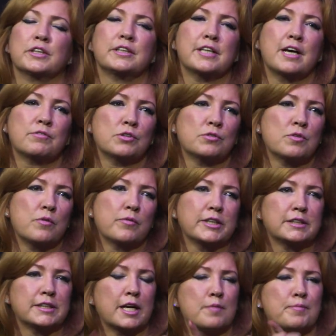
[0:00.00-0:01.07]
the devil when we
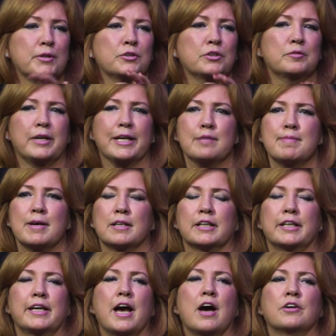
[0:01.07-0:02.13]
set up a new email
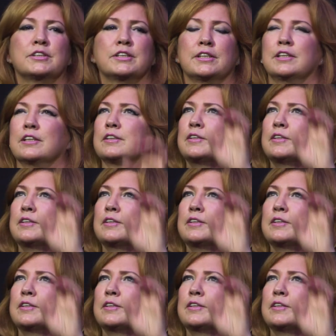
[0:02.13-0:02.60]
account and there,